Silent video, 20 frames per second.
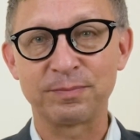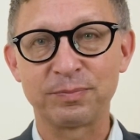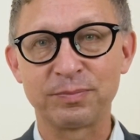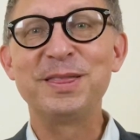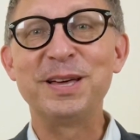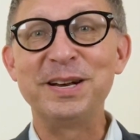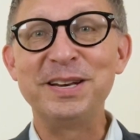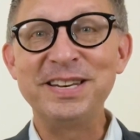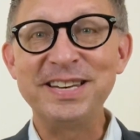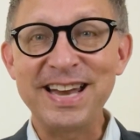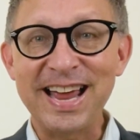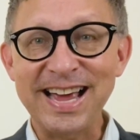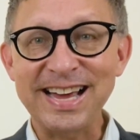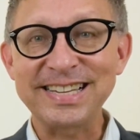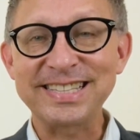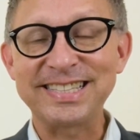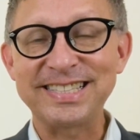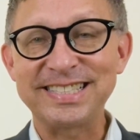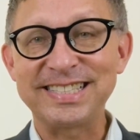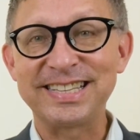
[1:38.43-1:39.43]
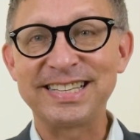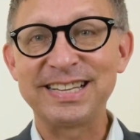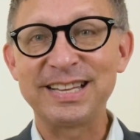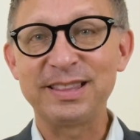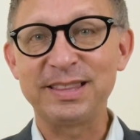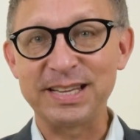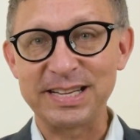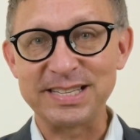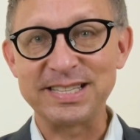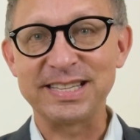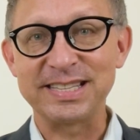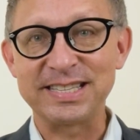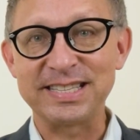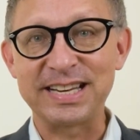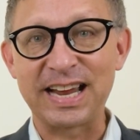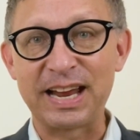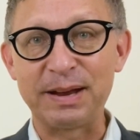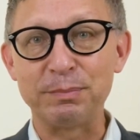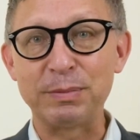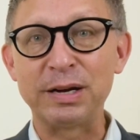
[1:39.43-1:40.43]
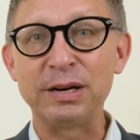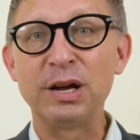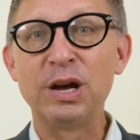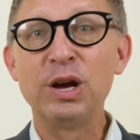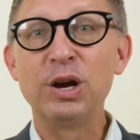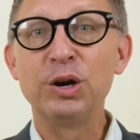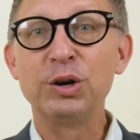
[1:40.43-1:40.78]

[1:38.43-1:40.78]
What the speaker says: The next thesis statement,